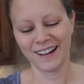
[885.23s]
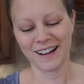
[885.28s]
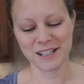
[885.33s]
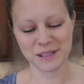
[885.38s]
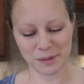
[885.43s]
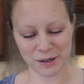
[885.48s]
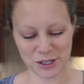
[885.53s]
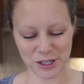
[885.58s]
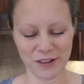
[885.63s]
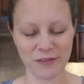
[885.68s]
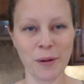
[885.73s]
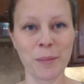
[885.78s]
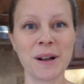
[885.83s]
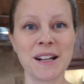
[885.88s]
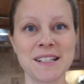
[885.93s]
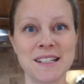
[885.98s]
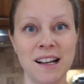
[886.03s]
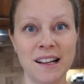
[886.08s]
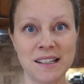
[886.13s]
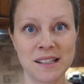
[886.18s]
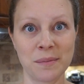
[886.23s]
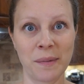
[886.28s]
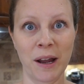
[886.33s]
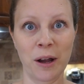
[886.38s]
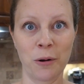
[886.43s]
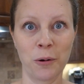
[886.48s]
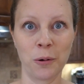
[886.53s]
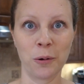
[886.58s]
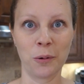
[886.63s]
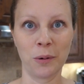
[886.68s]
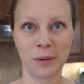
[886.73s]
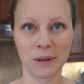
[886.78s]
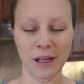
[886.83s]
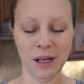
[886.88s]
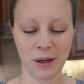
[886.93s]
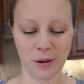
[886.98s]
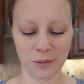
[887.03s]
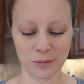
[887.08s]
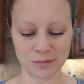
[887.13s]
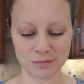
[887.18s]
Especially if I'm gonna dust my whole,
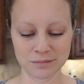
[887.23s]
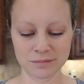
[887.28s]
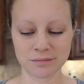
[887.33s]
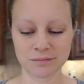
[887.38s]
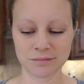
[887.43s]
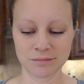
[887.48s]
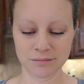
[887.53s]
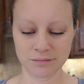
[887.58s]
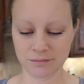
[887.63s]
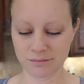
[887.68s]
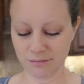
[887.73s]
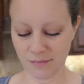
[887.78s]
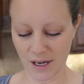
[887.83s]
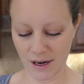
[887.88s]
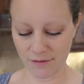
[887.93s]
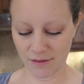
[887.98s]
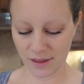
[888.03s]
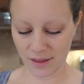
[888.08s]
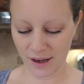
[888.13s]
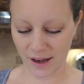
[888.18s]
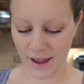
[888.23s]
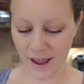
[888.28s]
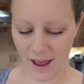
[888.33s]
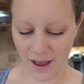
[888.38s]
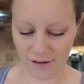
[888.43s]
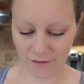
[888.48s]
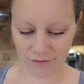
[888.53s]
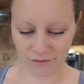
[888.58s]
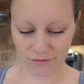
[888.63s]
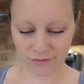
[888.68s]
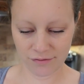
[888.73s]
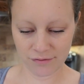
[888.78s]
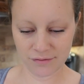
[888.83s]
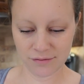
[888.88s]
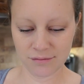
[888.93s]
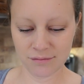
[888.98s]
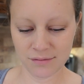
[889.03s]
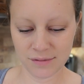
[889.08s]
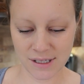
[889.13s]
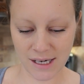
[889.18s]
you know, everything I have
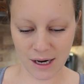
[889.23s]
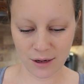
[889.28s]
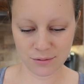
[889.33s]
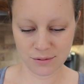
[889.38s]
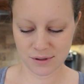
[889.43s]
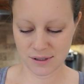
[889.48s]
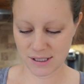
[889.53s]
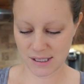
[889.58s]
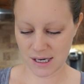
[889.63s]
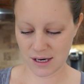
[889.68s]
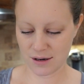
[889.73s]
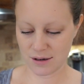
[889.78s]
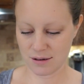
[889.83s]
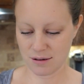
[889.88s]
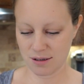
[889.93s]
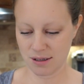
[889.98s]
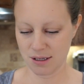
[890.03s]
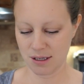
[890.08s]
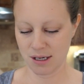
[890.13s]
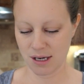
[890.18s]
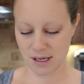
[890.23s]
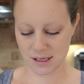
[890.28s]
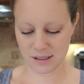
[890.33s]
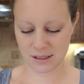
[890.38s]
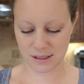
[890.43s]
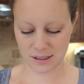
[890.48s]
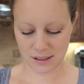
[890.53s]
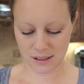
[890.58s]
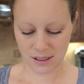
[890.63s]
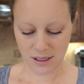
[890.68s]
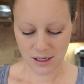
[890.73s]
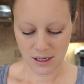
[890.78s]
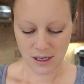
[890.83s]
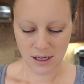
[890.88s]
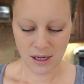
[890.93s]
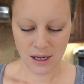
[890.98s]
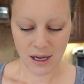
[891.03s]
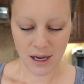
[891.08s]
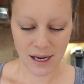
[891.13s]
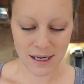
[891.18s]
downstairs to dust.
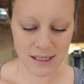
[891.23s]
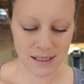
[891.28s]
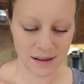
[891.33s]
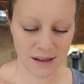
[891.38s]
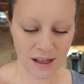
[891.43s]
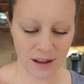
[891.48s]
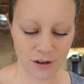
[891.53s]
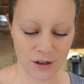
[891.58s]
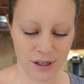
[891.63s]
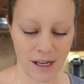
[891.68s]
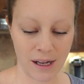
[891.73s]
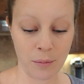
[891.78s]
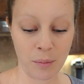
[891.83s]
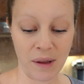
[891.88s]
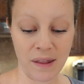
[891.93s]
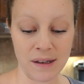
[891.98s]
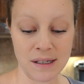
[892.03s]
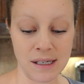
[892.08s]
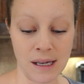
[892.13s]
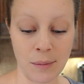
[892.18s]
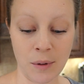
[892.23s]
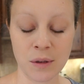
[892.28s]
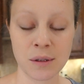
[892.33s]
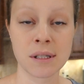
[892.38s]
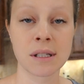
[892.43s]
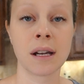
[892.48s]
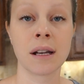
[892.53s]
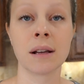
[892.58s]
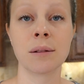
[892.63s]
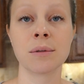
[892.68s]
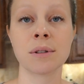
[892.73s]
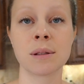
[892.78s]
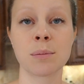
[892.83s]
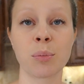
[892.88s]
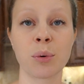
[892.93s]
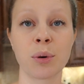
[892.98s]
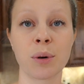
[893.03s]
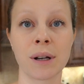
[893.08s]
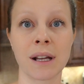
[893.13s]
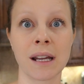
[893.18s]
I did the other day, and by the time I was done, it was
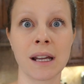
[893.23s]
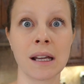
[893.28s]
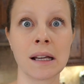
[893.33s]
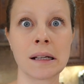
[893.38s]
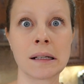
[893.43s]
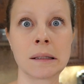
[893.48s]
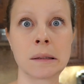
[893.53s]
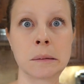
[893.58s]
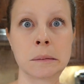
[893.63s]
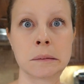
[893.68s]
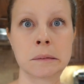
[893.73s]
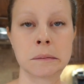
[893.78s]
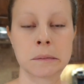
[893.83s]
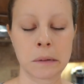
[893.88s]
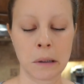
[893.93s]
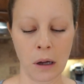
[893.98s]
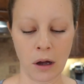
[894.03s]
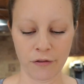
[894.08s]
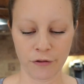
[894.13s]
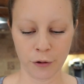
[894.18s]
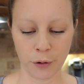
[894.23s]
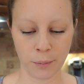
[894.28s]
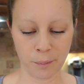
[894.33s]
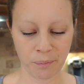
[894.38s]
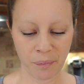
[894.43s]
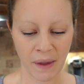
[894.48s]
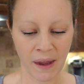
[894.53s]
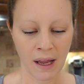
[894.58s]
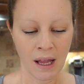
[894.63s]
pretty awful.